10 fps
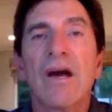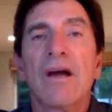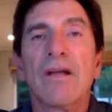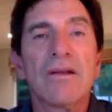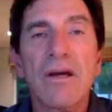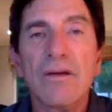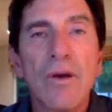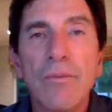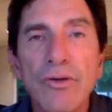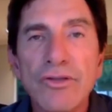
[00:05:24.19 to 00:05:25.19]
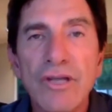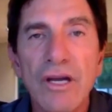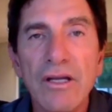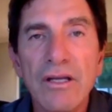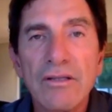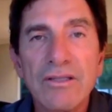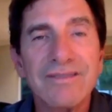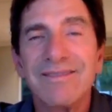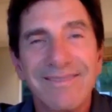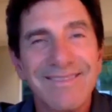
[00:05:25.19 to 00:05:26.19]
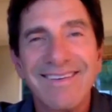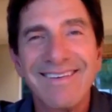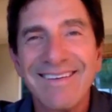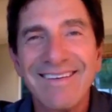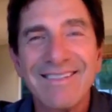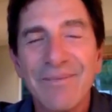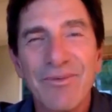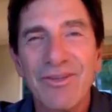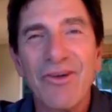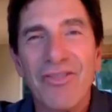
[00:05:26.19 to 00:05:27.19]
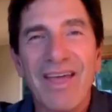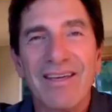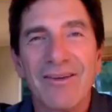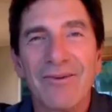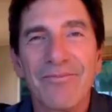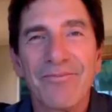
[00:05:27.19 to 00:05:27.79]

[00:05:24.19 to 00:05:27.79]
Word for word: Not, no, no Just a simple no, thank you.